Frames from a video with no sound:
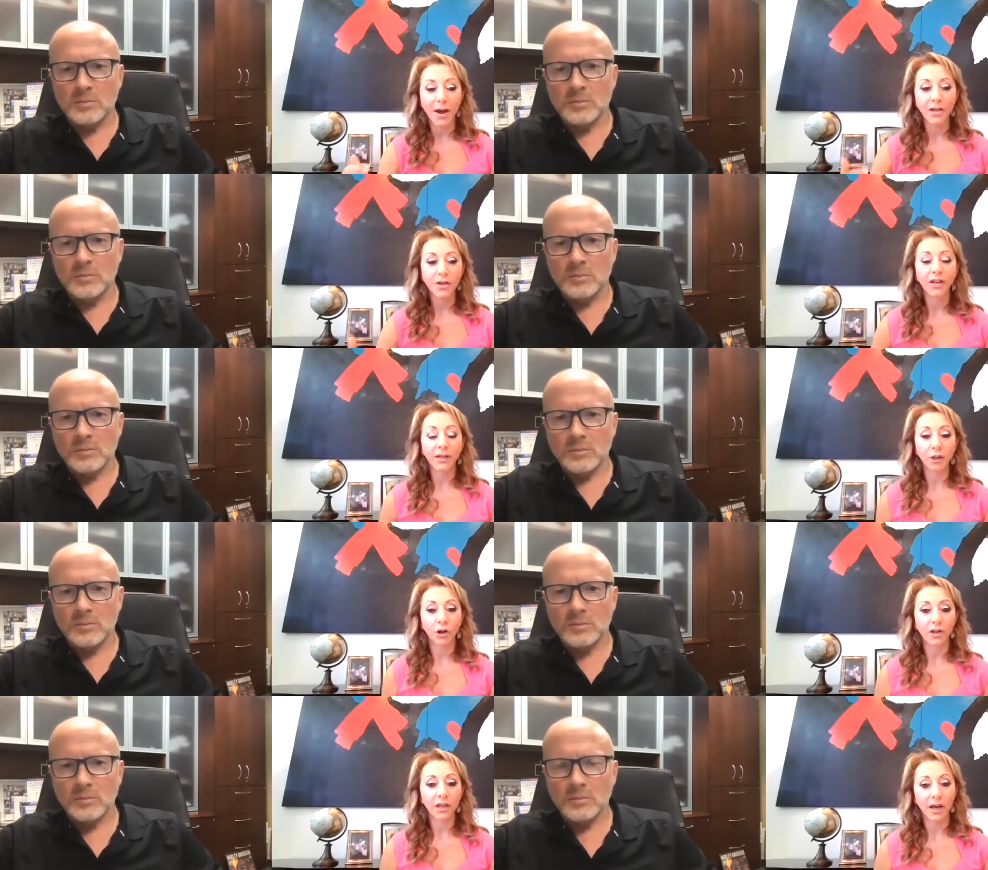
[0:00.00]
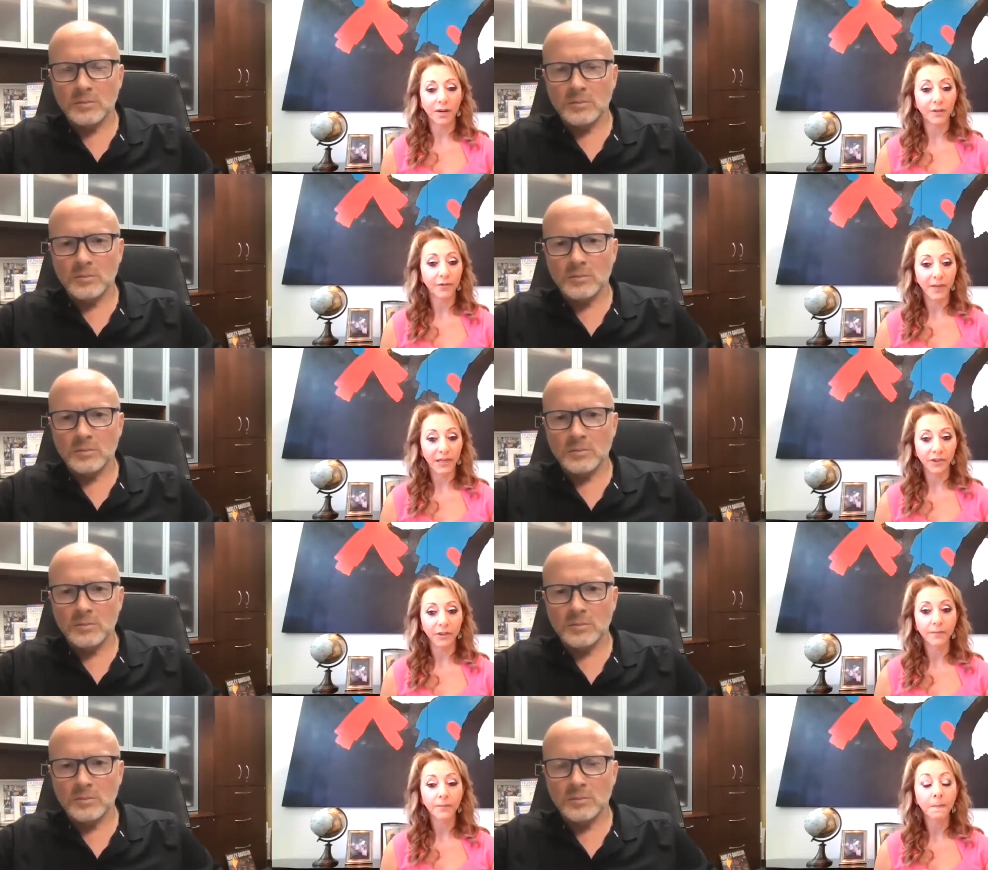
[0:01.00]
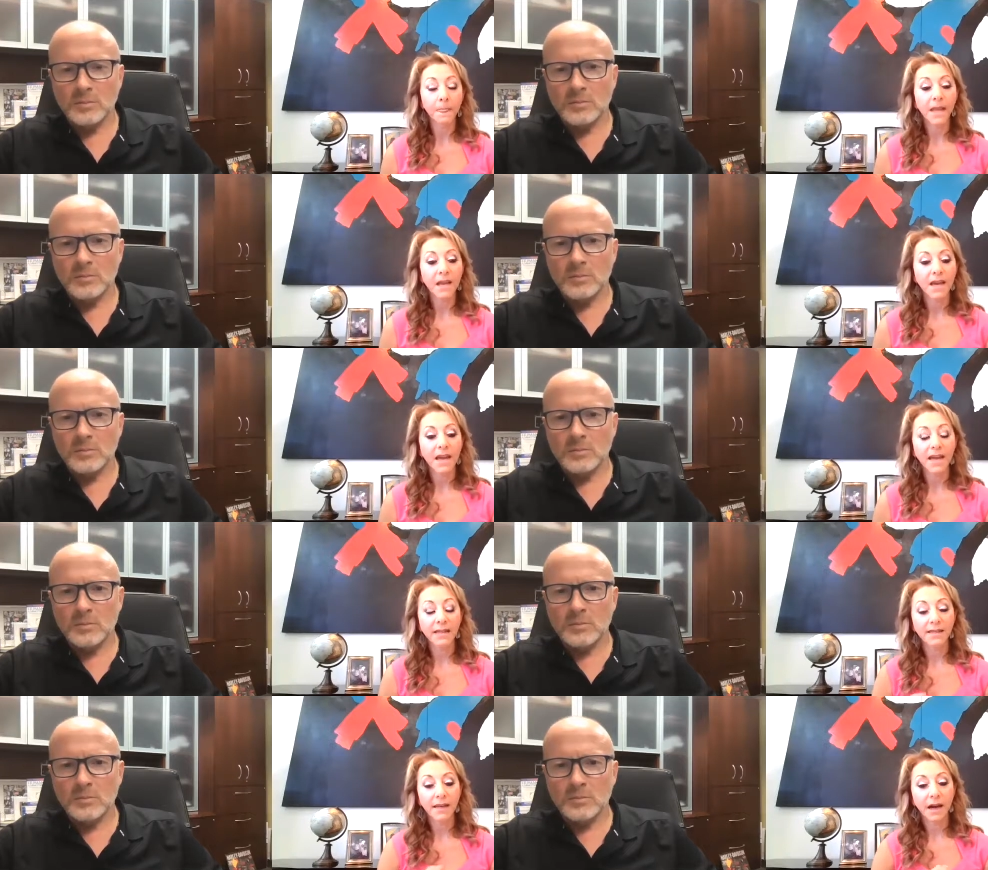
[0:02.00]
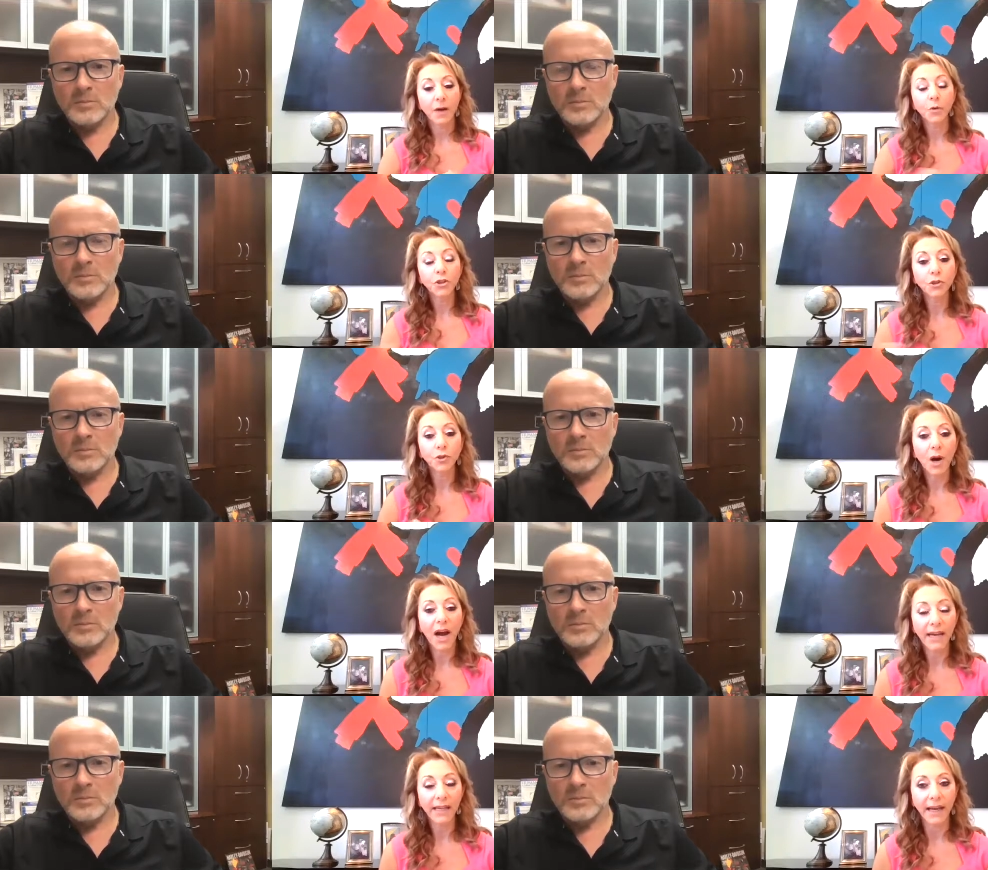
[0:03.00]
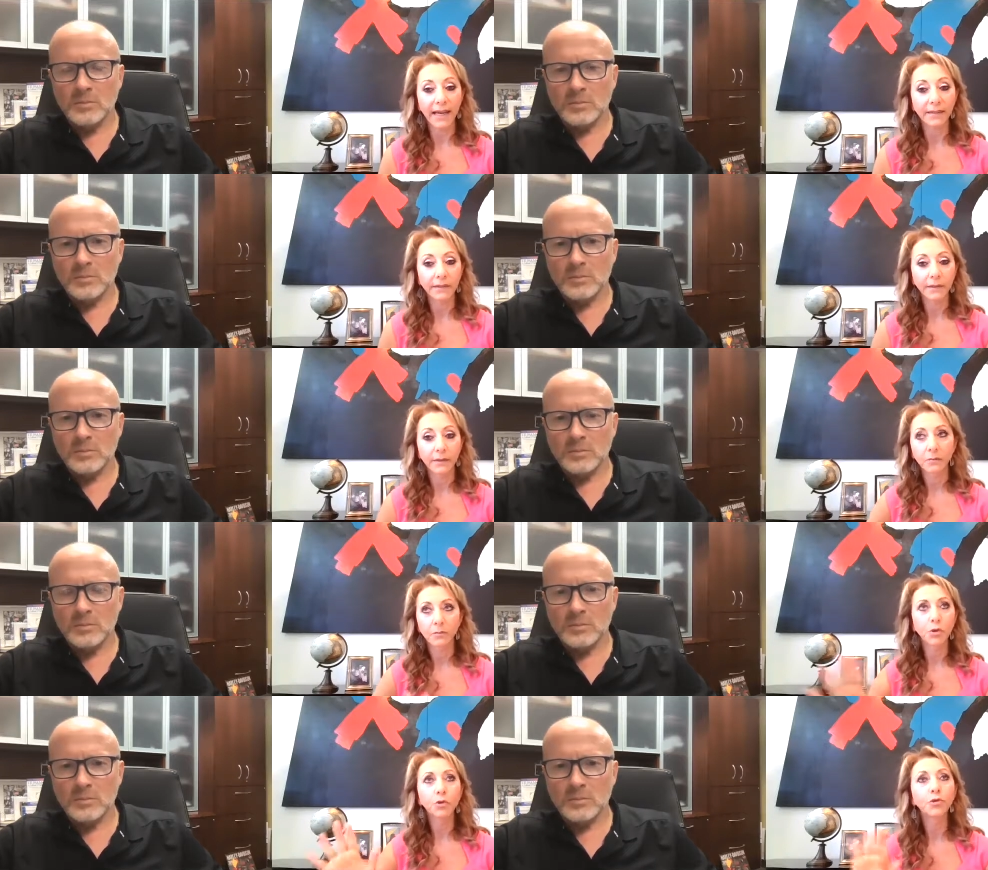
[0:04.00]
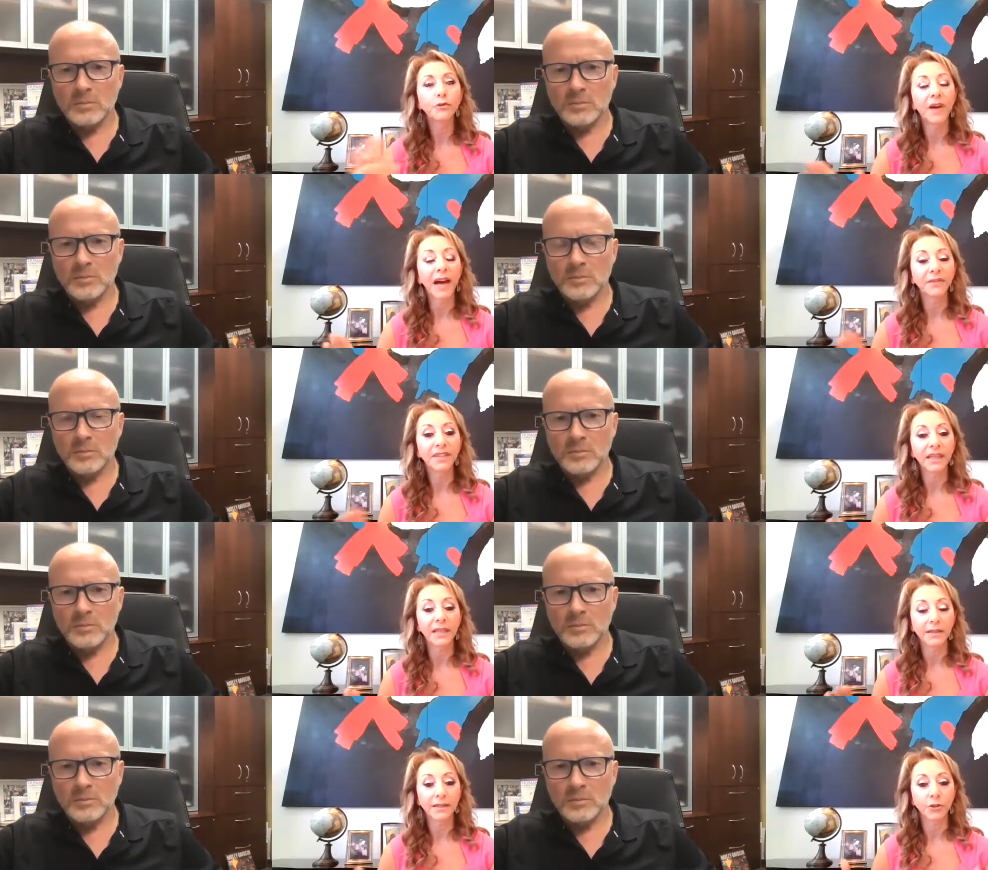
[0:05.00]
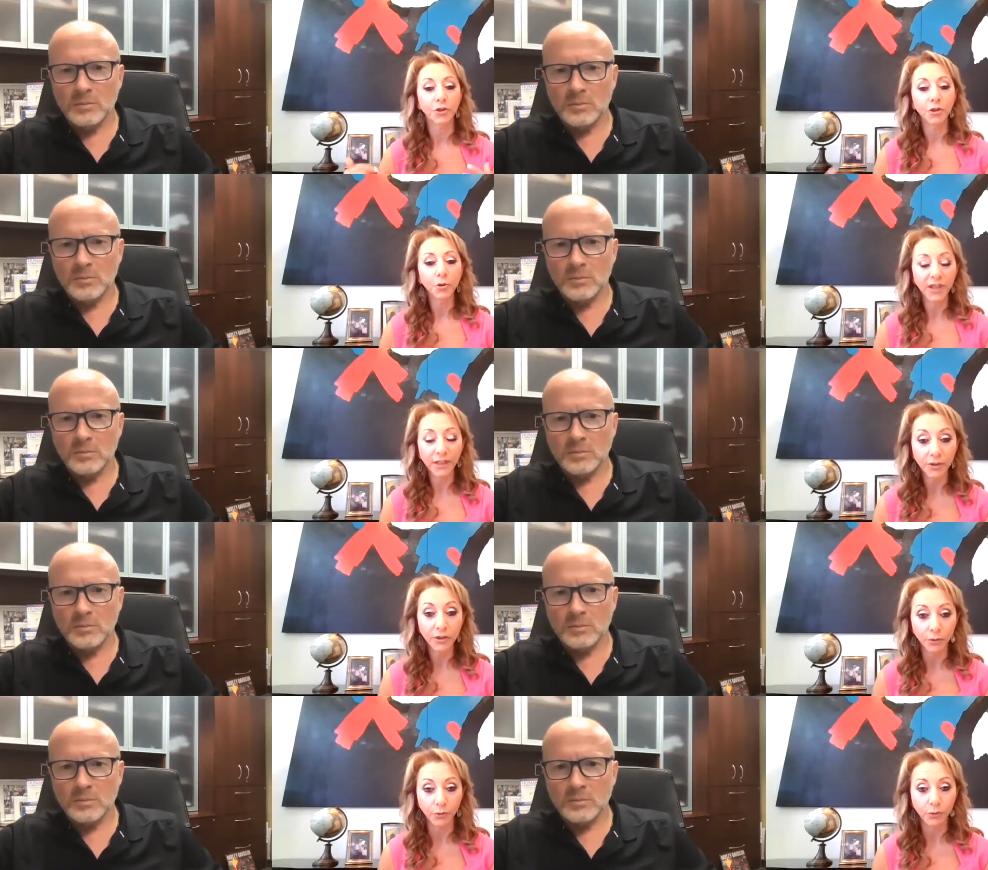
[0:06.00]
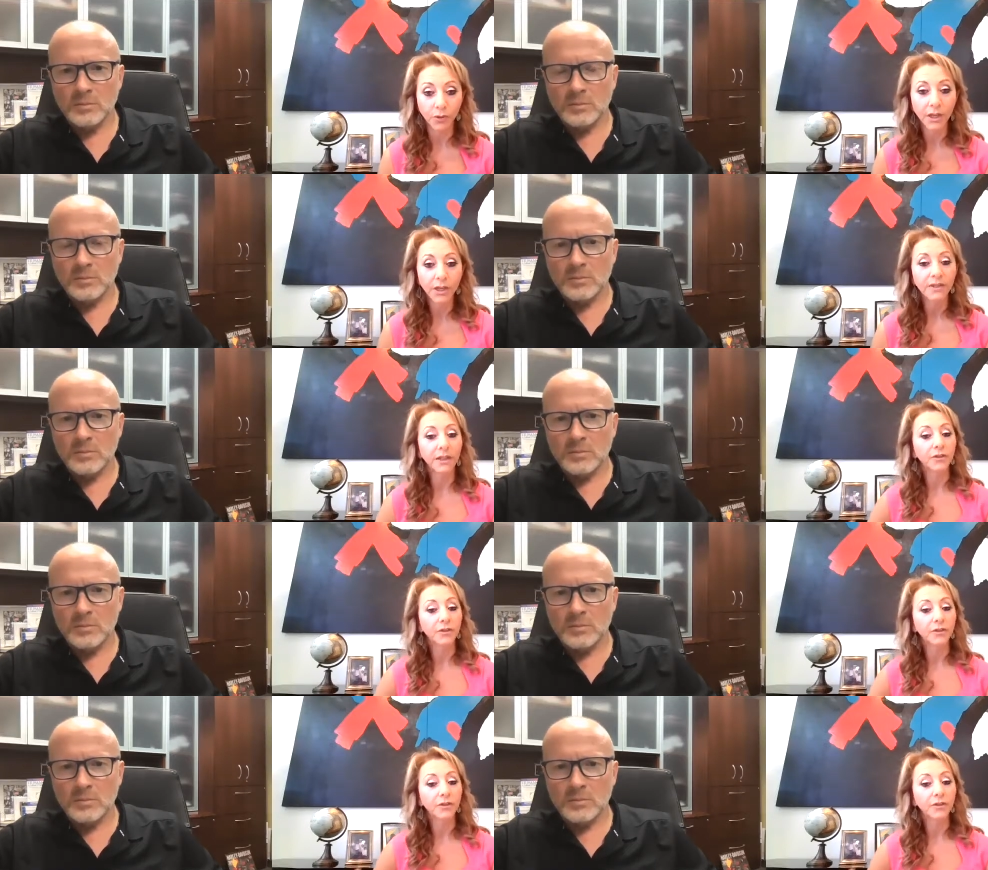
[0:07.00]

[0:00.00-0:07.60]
Speaker 1: you're going to learn a lot of information, and I want you to highlight two to five things that you can do that